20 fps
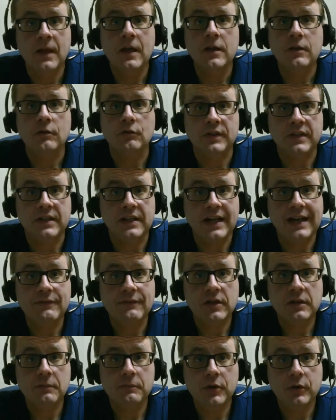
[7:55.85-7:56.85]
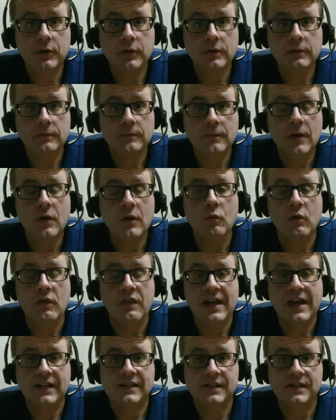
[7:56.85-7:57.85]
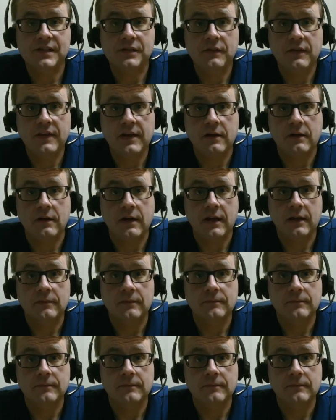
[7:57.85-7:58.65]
You'll need to have a computer with access to the internet.